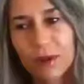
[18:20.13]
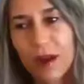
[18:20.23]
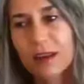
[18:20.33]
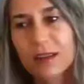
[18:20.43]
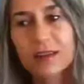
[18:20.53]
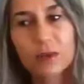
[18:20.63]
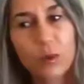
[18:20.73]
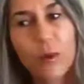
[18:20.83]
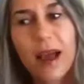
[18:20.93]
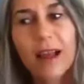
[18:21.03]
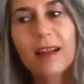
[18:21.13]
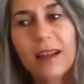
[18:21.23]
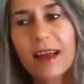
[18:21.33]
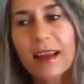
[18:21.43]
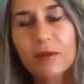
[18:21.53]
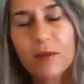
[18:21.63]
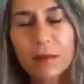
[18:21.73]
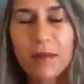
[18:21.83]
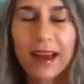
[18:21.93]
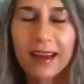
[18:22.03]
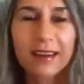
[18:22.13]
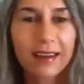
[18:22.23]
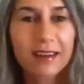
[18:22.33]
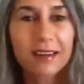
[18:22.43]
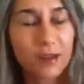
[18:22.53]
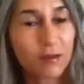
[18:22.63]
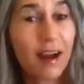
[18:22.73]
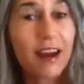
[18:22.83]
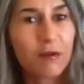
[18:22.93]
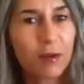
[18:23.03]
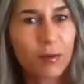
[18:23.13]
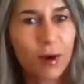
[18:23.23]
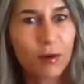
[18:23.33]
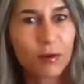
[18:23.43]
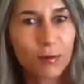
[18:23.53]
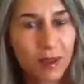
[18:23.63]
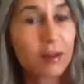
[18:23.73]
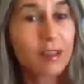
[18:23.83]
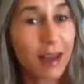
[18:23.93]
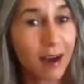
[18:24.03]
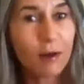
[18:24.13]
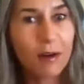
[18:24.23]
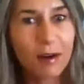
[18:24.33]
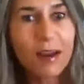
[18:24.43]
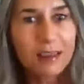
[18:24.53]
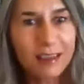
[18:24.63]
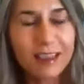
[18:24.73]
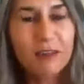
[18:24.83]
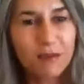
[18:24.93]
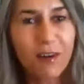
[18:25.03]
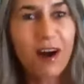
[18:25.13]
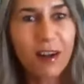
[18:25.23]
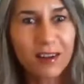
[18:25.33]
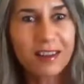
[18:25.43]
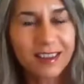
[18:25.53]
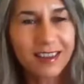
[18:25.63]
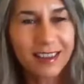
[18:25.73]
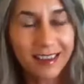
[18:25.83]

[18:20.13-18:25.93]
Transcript: not dwell and remain in survivor mode, because our default